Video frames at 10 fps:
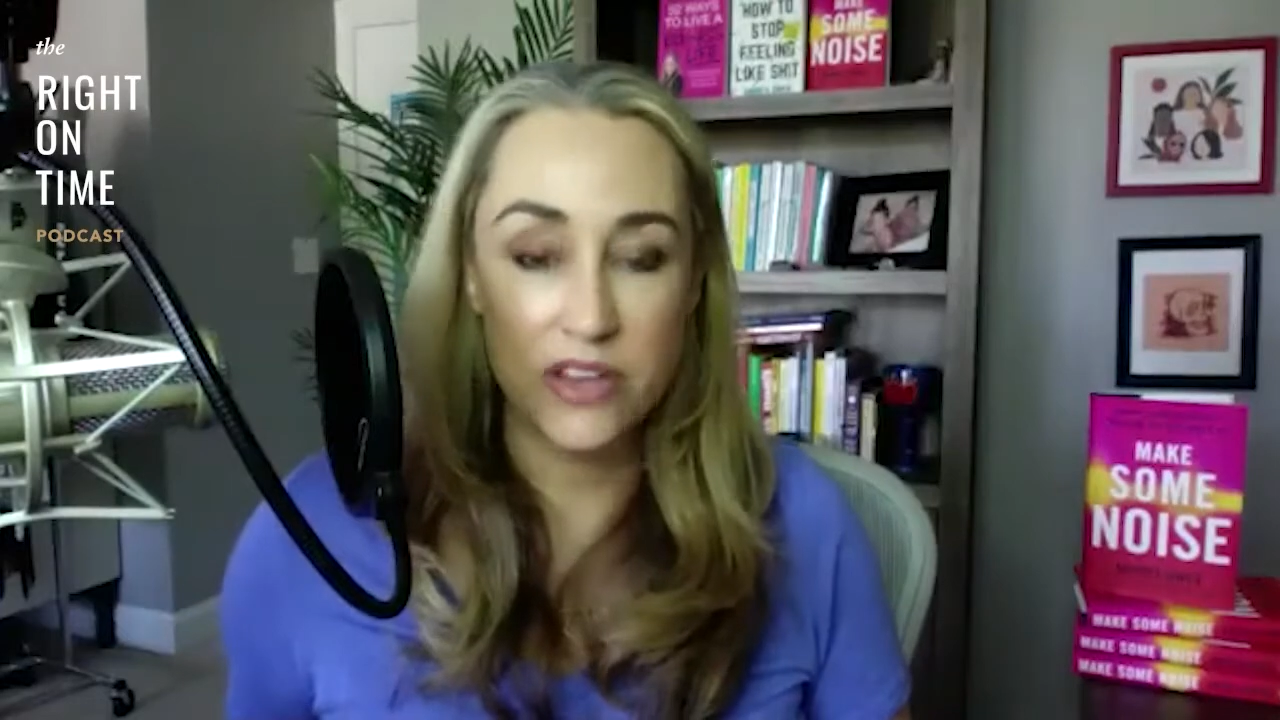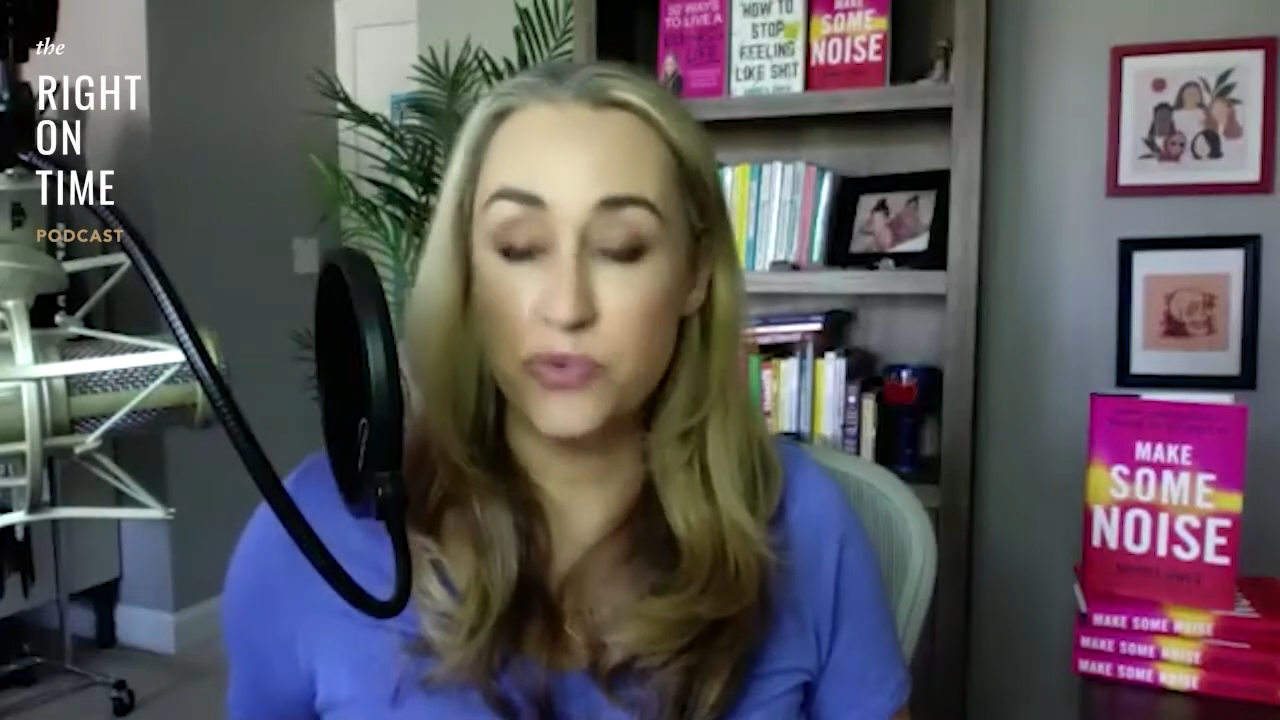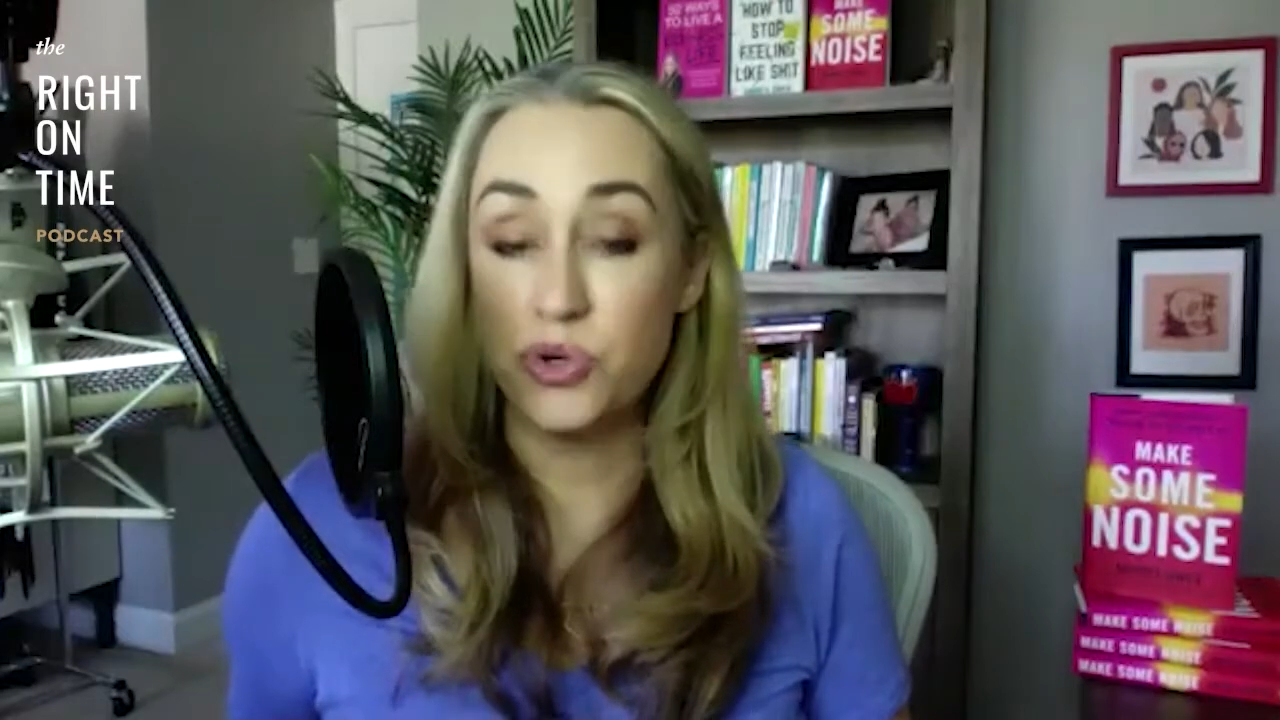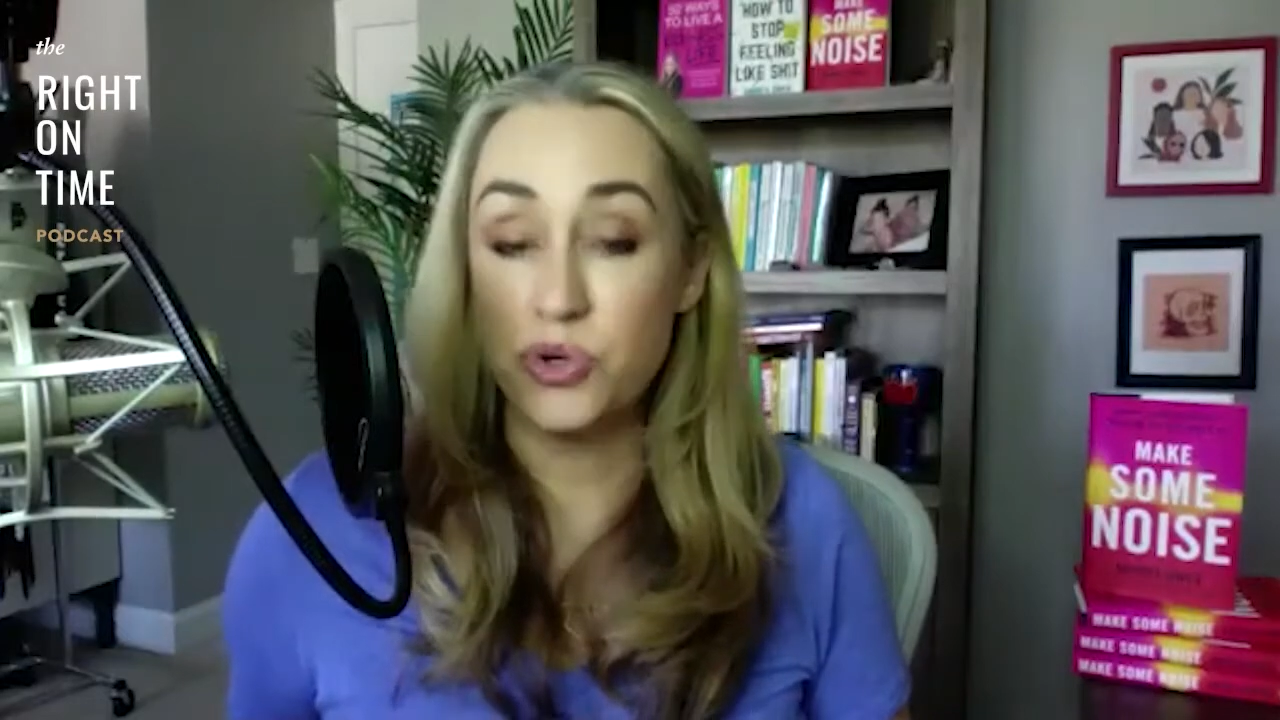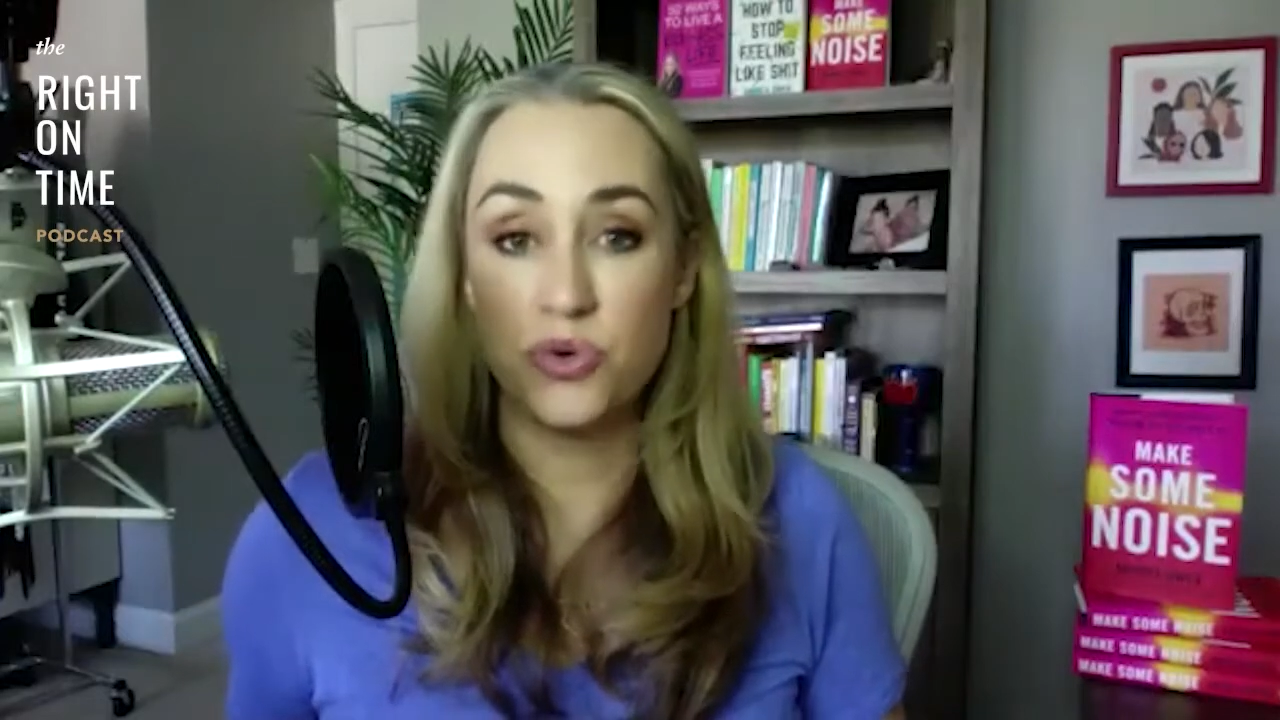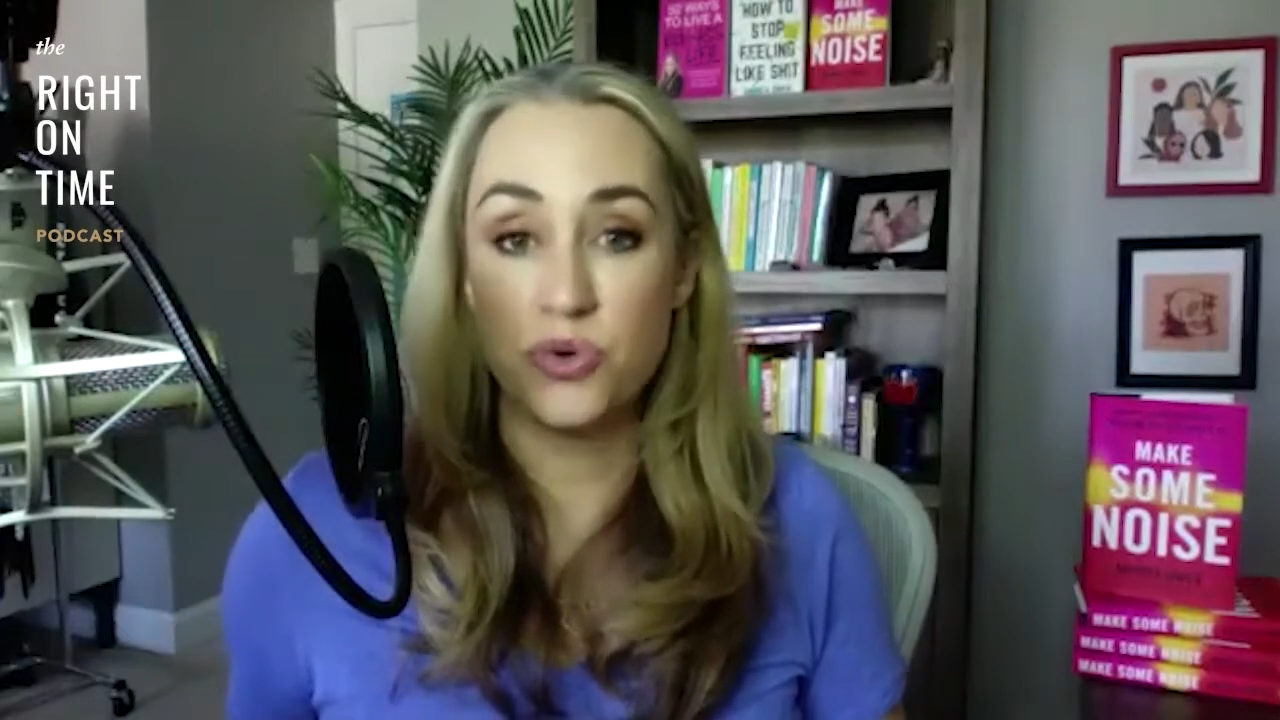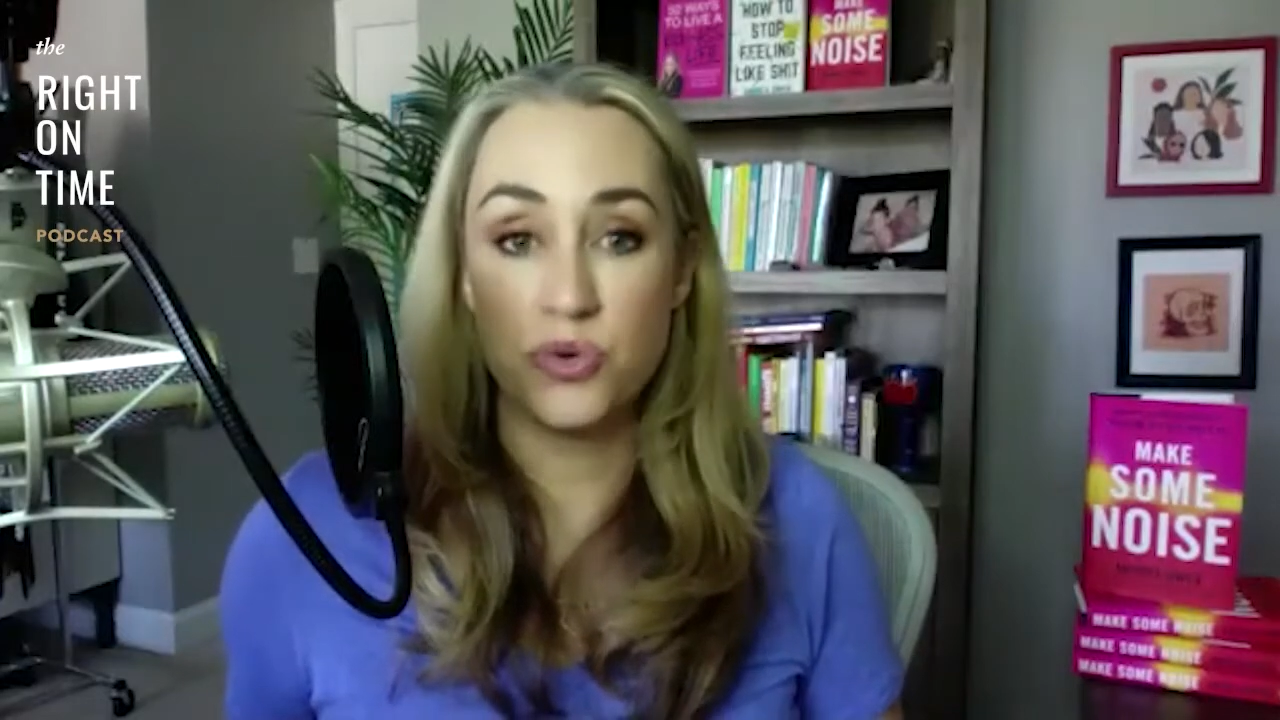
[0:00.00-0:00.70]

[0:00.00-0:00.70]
through